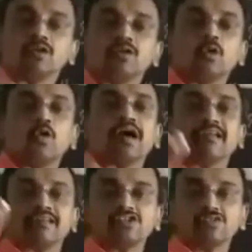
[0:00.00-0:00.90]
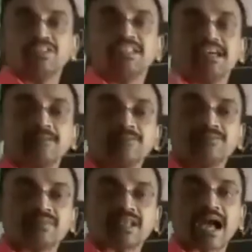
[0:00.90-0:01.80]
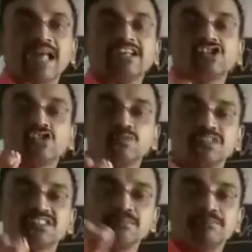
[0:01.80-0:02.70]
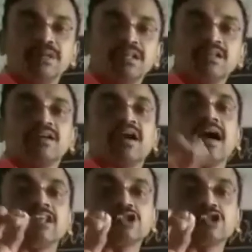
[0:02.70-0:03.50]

no error should be there, and it should be simple and